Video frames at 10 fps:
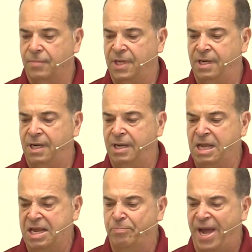in, in,
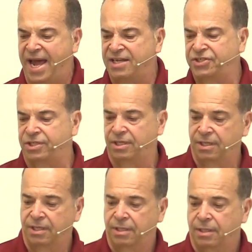in past
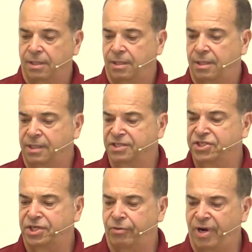
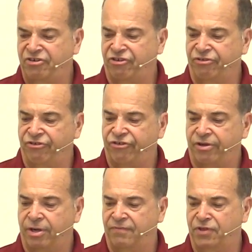considerations
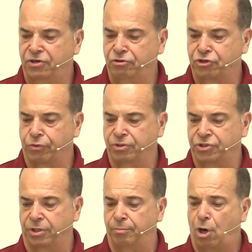of the New
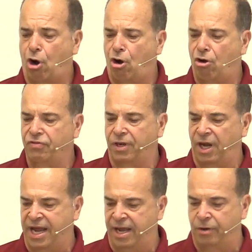Jerusalem. All the
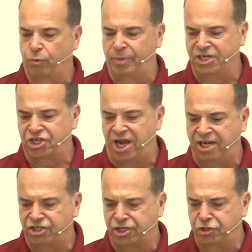land will be
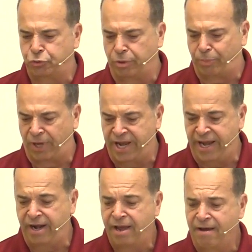changed into a
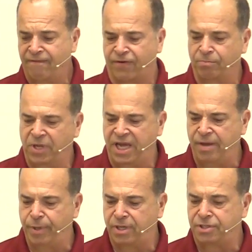plain from
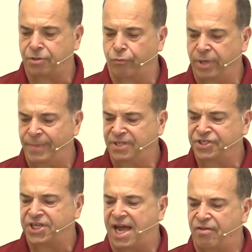Geba to Rimmon,
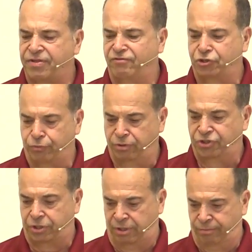south of
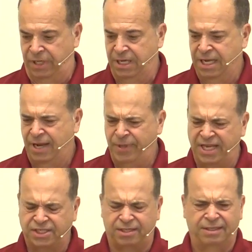Jerusalem. I mean,
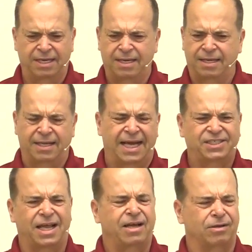that's, a,
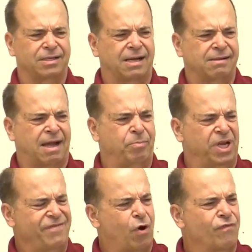that's like, I
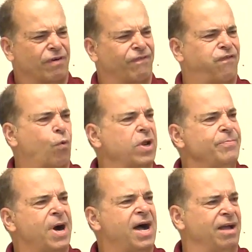believe, over 40
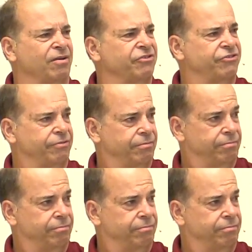miles,